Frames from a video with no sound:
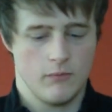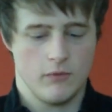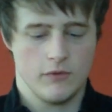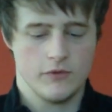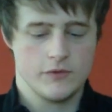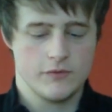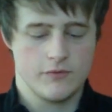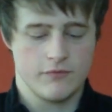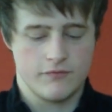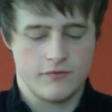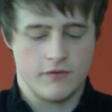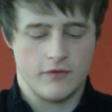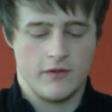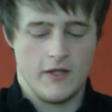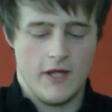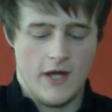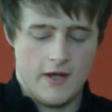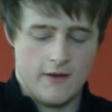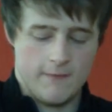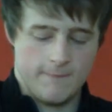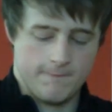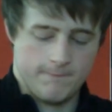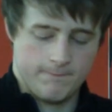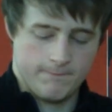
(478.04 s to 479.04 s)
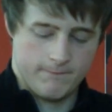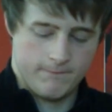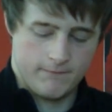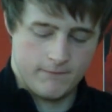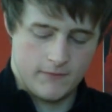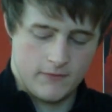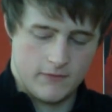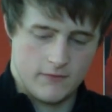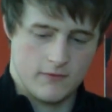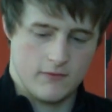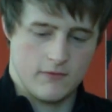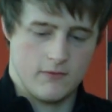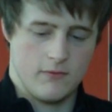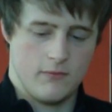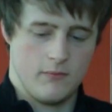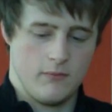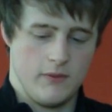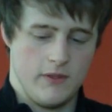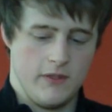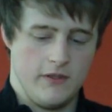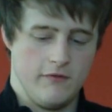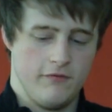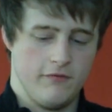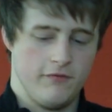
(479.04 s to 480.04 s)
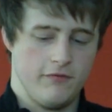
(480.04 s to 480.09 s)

once we've done that, we